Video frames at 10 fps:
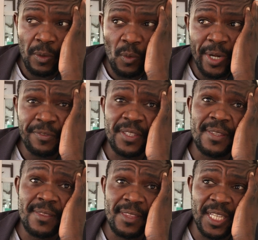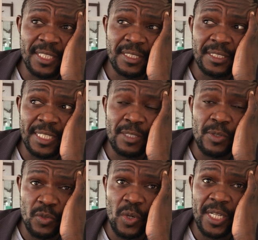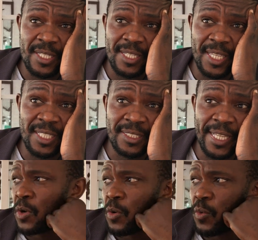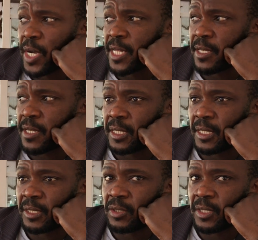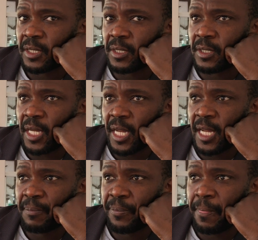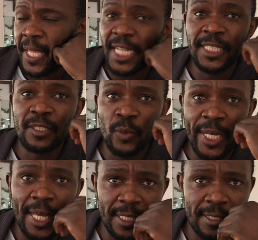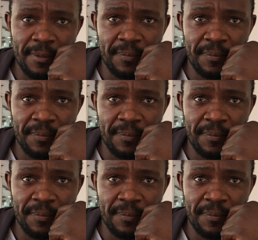One of the things that he was really skilled at was um, 18 wheelers,